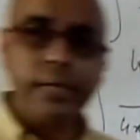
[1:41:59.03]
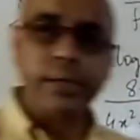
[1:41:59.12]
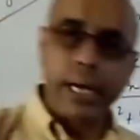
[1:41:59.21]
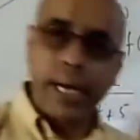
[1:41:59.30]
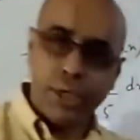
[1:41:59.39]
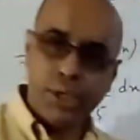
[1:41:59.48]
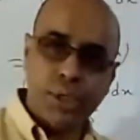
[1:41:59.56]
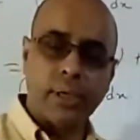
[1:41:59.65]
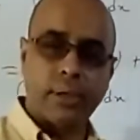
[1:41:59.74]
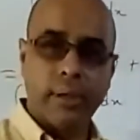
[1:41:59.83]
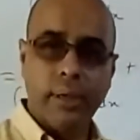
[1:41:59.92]

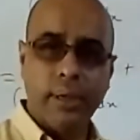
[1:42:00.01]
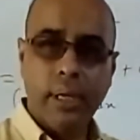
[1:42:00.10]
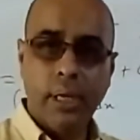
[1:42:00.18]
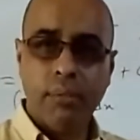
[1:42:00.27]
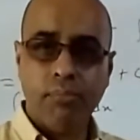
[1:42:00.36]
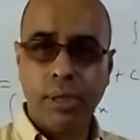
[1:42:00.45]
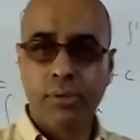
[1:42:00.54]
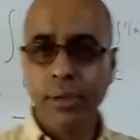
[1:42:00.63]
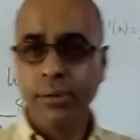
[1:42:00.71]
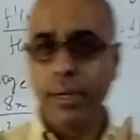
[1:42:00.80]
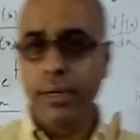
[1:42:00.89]
relation
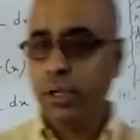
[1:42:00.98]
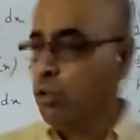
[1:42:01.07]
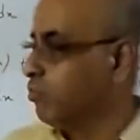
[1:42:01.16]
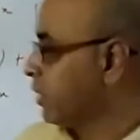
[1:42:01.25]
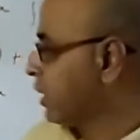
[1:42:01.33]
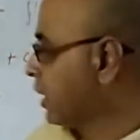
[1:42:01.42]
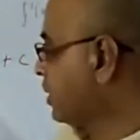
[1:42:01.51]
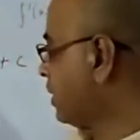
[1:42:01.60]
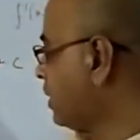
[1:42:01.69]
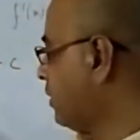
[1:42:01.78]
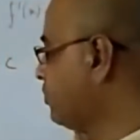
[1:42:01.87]
between the
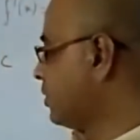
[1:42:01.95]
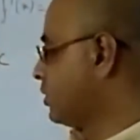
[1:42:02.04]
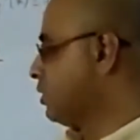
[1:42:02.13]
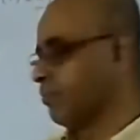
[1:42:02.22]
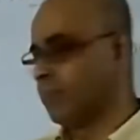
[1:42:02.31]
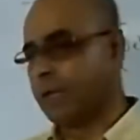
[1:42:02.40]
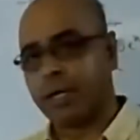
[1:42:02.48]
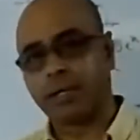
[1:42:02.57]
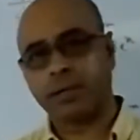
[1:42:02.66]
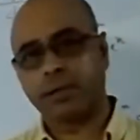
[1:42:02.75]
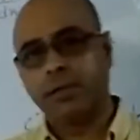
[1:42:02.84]
numerator and the
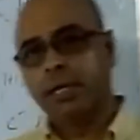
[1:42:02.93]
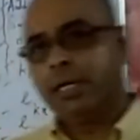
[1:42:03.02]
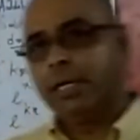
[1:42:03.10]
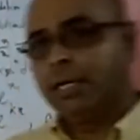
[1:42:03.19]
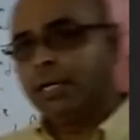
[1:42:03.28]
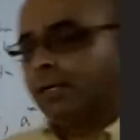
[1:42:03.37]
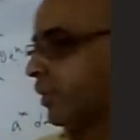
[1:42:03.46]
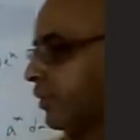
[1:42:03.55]
denominator? The